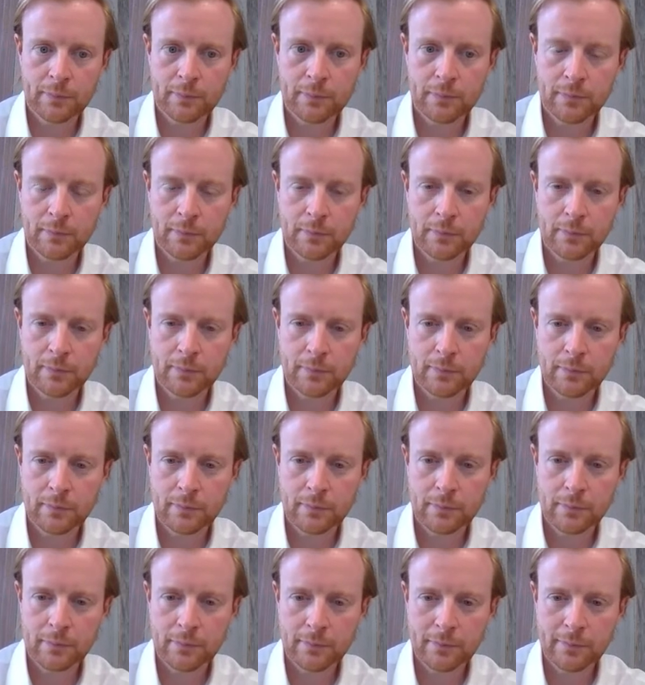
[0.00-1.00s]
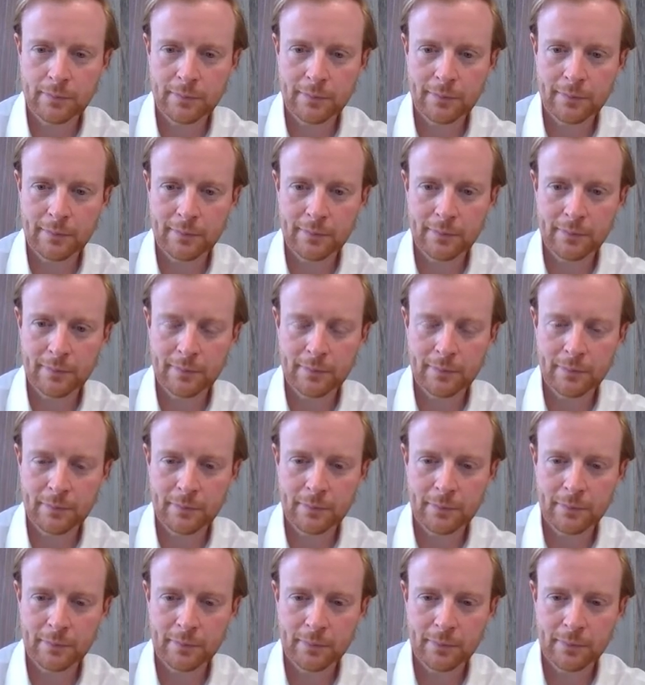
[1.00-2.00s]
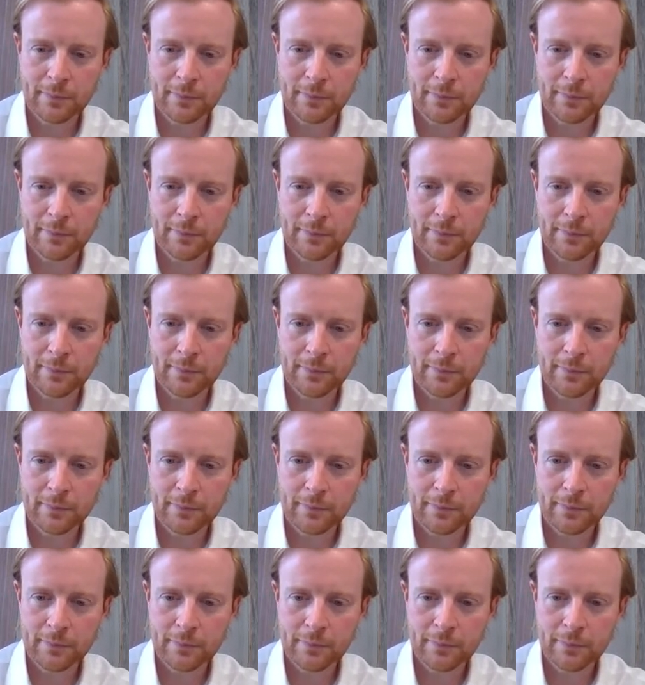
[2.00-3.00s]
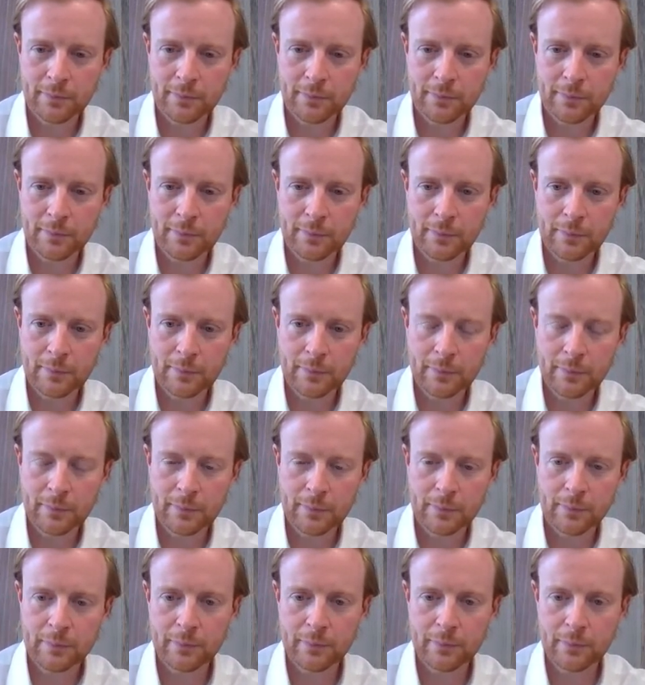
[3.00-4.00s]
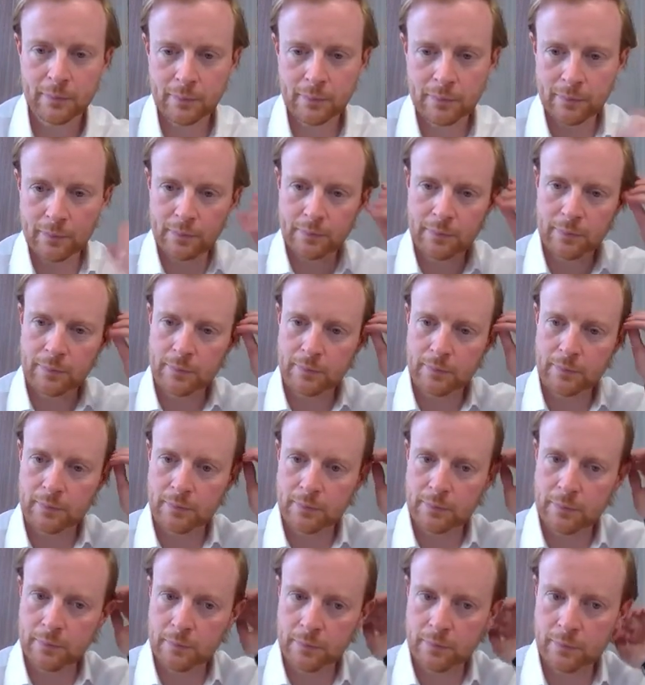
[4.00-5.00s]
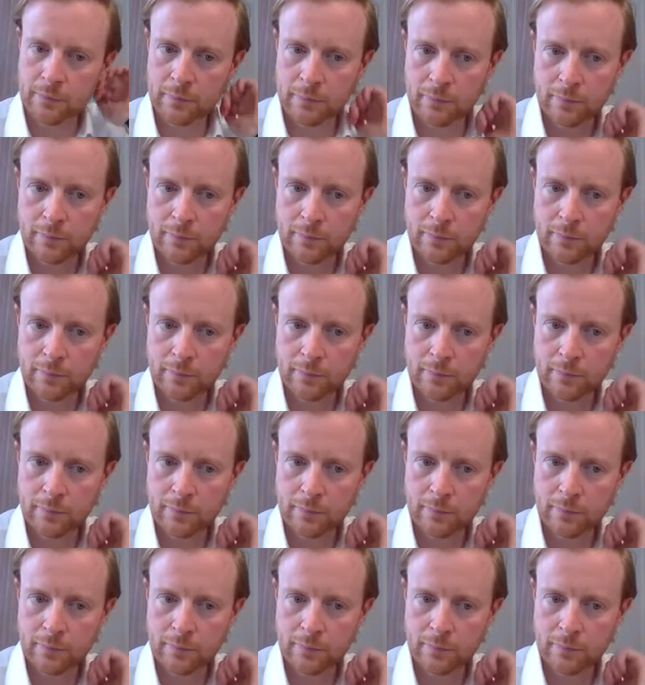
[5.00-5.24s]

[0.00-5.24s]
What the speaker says: No words are spoken by the person on screen.